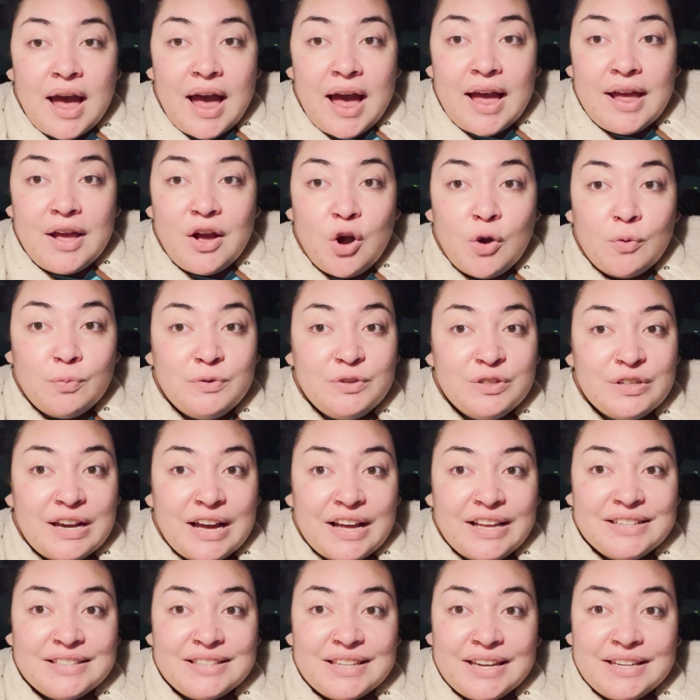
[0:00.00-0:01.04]
I hope you
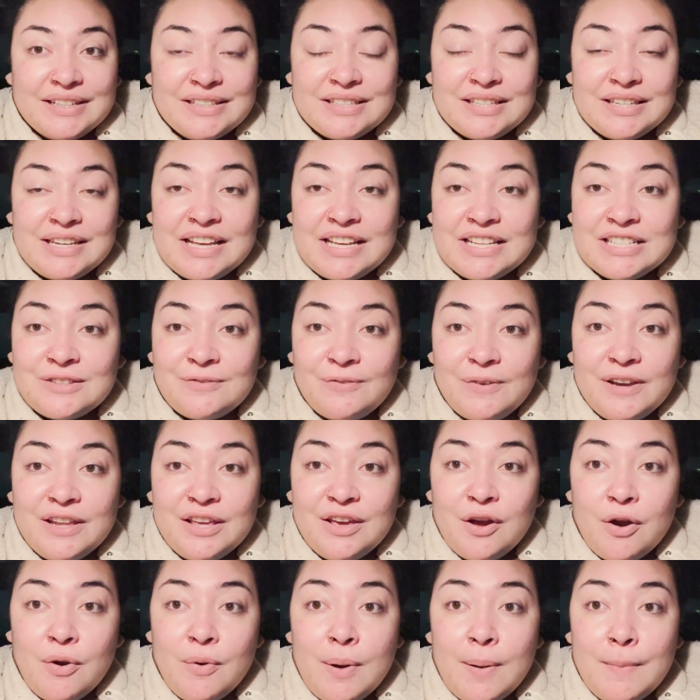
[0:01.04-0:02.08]
guys liked today's
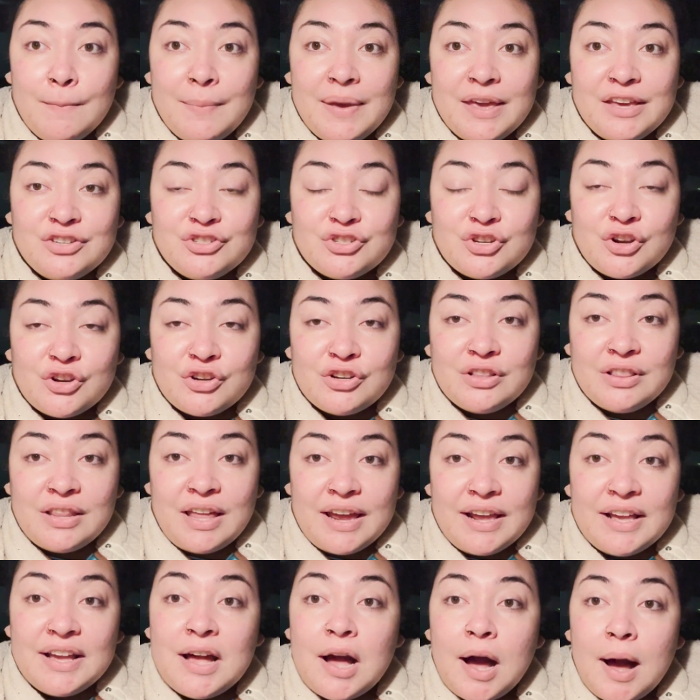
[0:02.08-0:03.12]
video. Make sure to
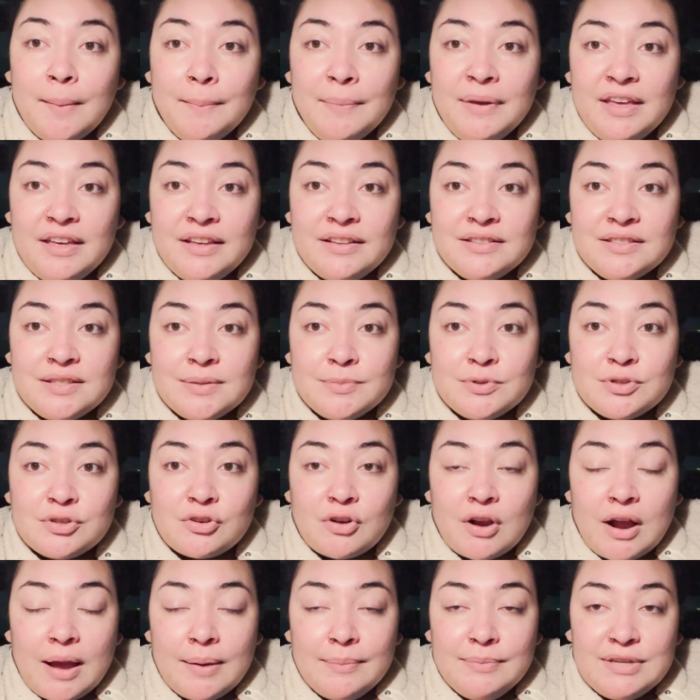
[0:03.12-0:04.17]
like, comment, and
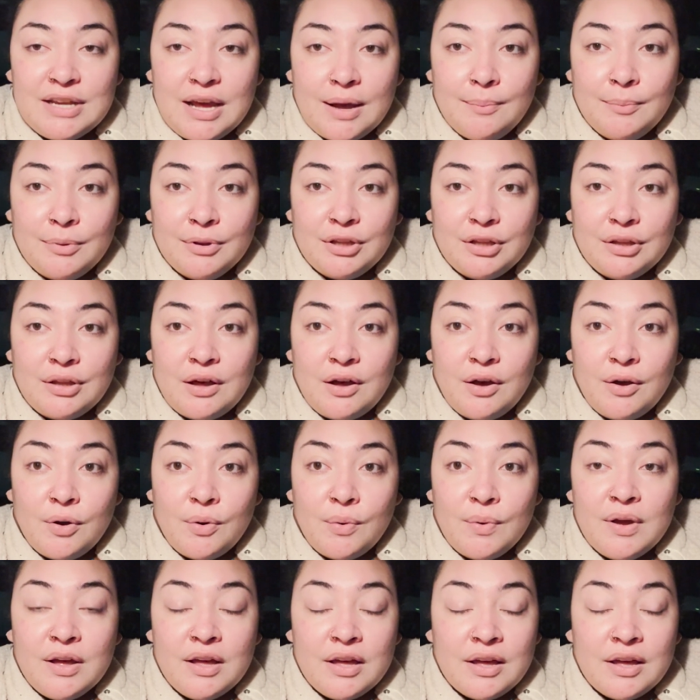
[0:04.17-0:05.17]
subscribe down below.